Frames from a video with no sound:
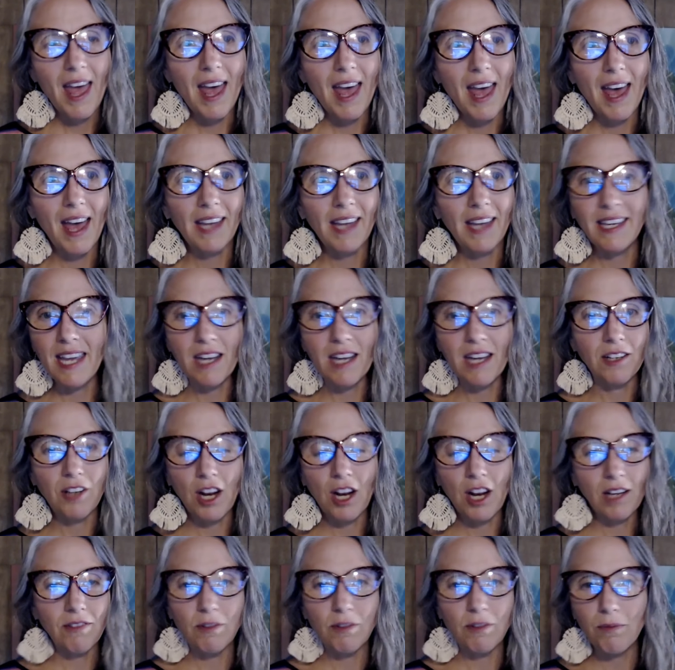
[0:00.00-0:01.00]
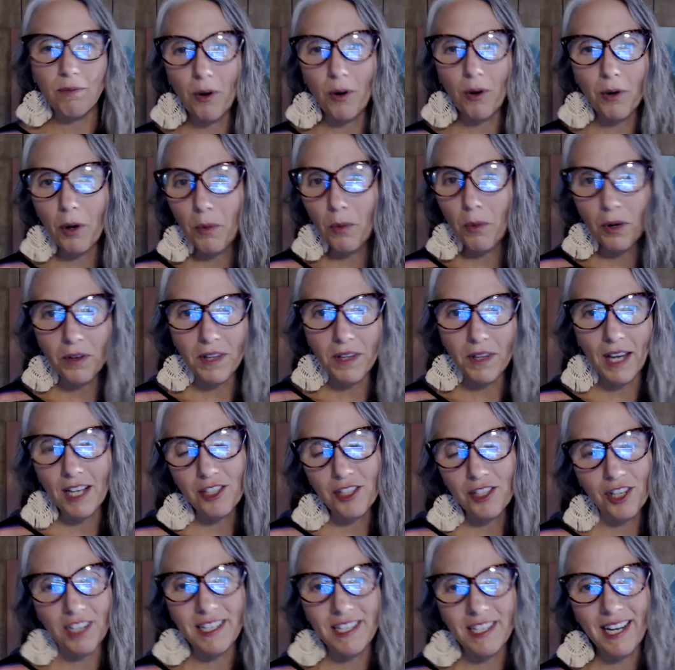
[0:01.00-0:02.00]
Uh, again, not even photo worthy.
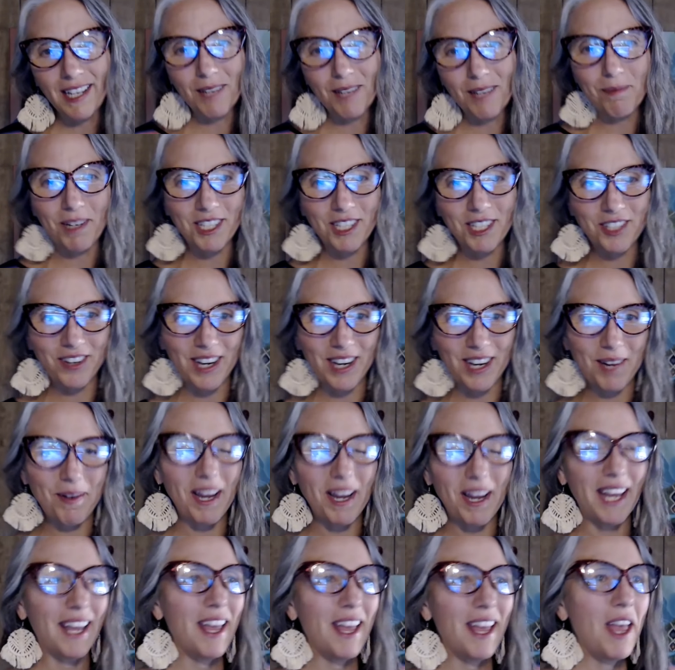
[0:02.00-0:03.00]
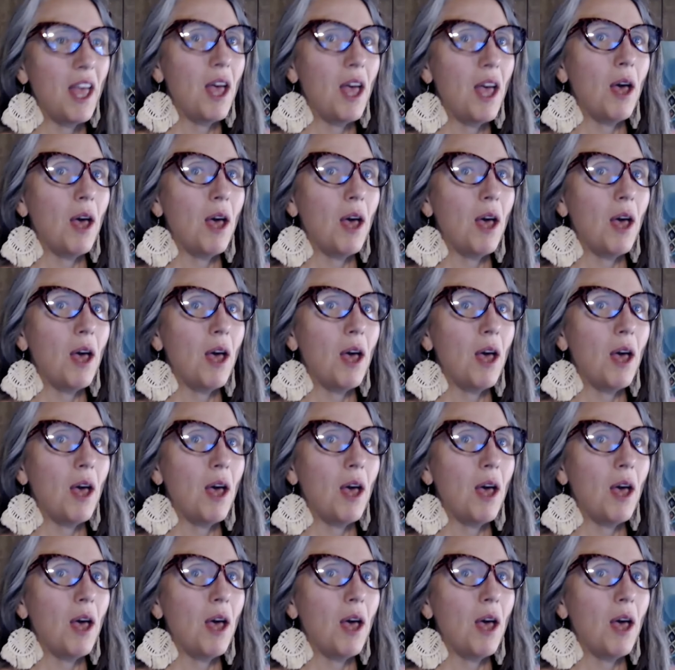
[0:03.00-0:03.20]
I should have taken a picture anyway.